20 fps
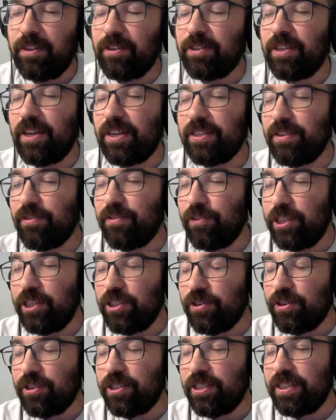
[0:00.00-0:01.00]
there's lots of
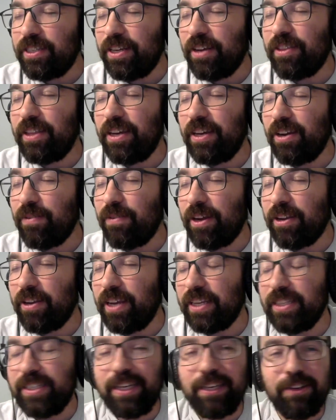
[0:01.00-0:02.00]
resources out there around
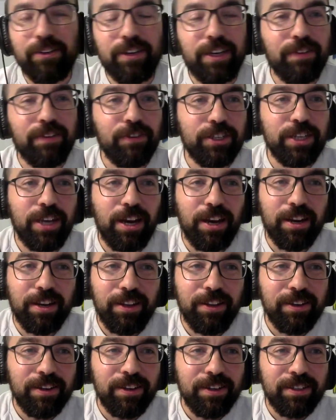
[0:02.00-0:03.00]
like tinkering for
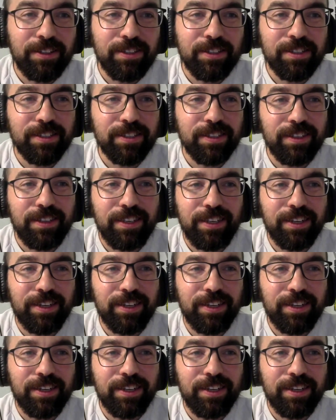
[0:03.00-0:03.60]
toddlers,